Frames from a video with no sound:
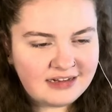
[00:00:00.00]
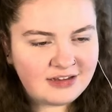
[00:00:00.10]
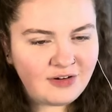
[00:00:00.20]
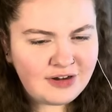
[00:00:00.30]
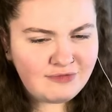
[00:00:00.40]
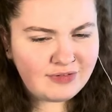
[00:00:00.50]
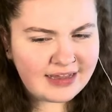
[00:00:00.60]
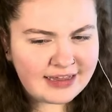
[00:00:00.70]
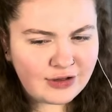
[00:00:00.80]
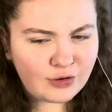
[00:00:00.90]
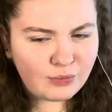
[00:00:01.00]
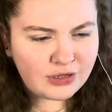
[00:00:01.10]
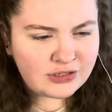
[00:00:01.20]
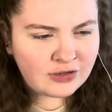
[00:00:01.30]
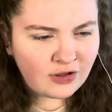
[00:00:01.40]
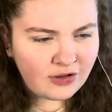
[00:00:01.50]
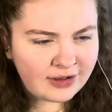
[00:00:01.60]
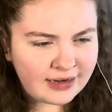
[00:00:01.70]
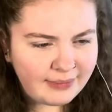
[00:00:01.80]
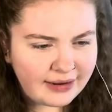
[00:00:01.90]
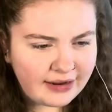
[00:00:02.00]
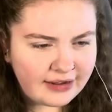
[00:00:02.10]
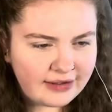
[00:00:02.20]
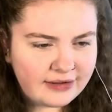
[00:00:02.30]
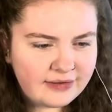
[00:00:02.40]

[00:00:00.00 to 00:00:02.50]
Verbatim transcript: It's already really good. What are you talking about?